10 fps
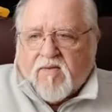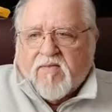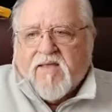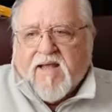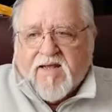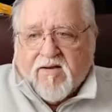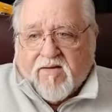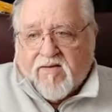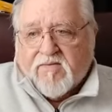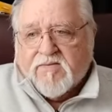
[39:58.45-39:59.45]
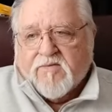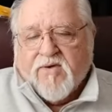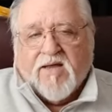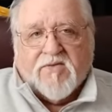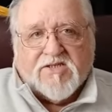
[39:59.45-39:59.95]
that area
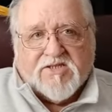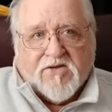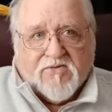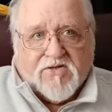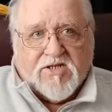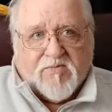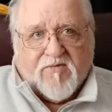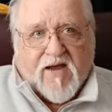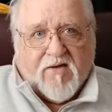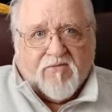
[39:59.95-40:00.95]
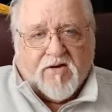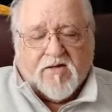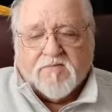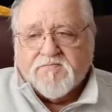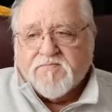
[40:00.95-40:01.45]
around the southern tip of Africa.